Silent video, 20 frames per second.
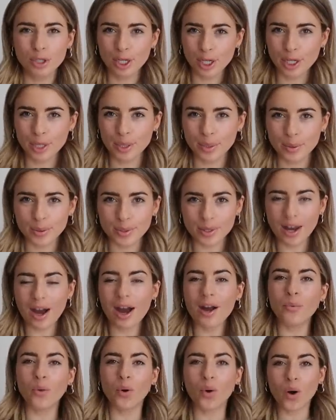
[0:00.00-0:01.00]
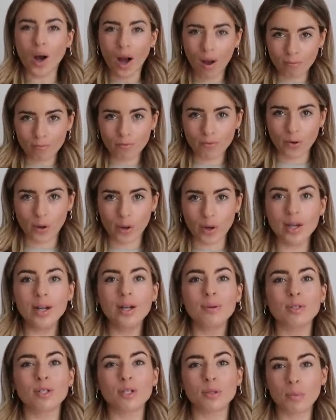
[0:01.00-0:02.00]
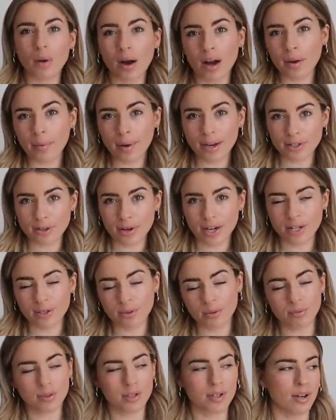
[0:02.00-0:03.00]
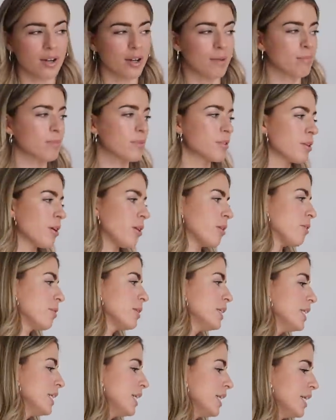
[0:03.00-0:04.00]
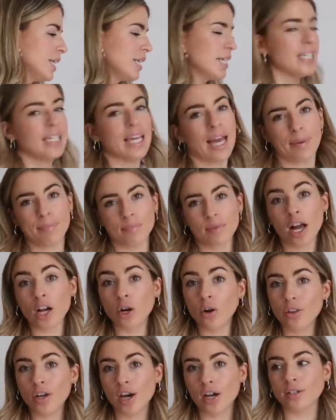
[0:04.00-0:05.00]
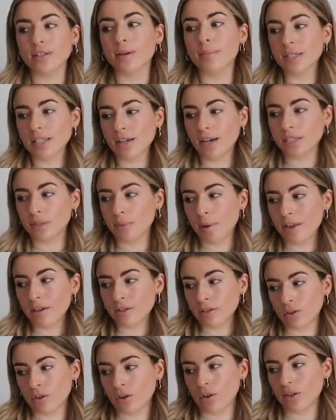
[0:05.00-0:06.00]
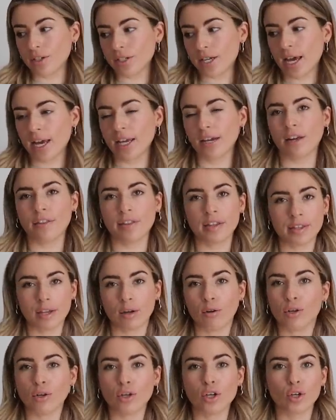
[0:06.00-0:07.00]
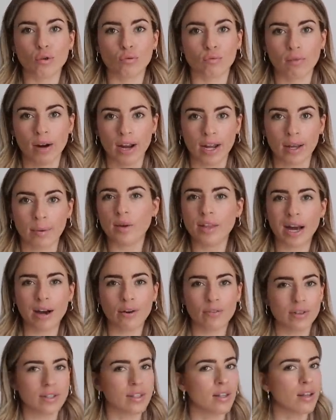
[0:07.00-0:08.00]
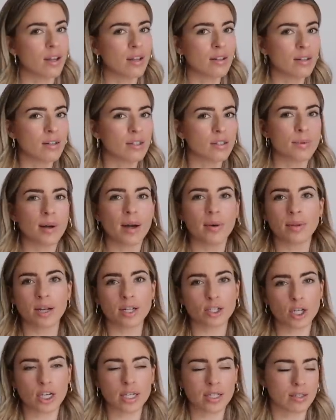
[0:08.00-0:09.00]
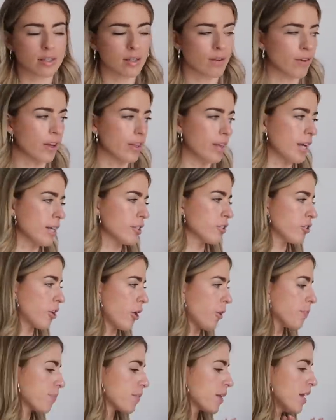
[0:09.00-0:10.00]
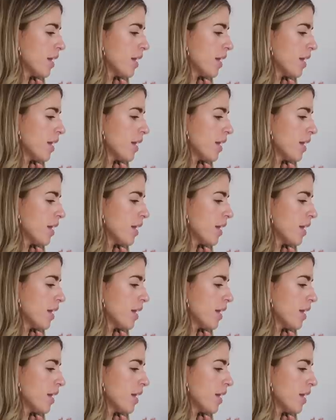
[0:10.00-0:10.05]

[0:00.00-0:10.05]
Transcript: shoes. I want comfort, which is why I wear trainers all the time. So yeah, I got those. I'm excited to wear those on holiday and I think they'll look great with outfits in London as well, like jeans and stuff like that. So